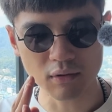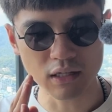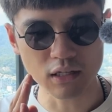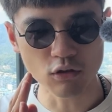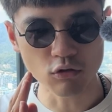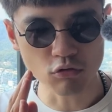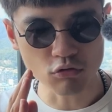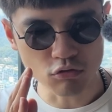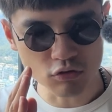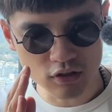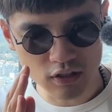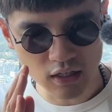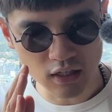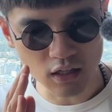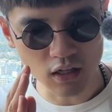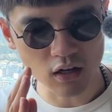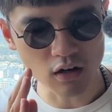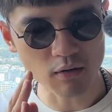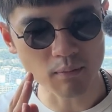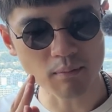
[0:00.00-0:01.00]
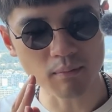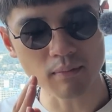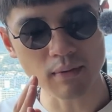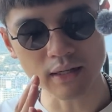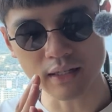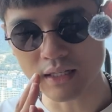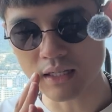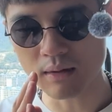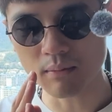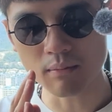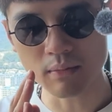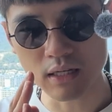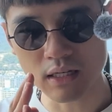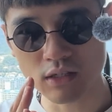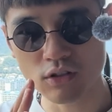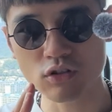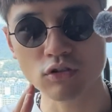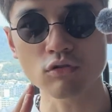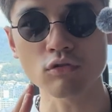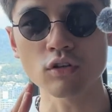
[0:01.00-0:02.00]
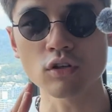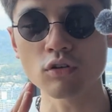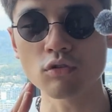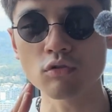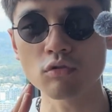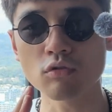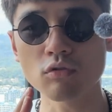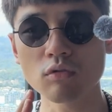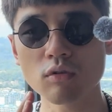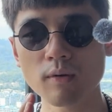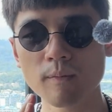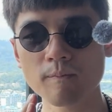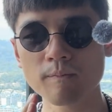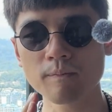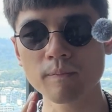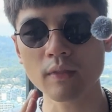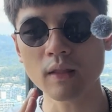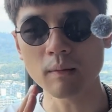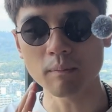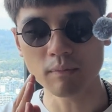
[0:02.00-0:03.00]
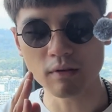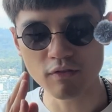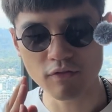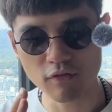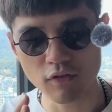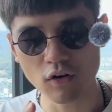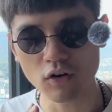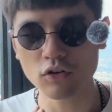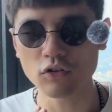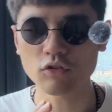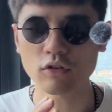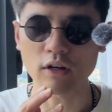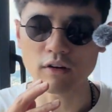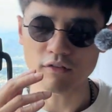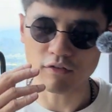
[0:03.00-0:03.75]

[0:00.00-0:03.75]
losing a lot of money means to you, before you can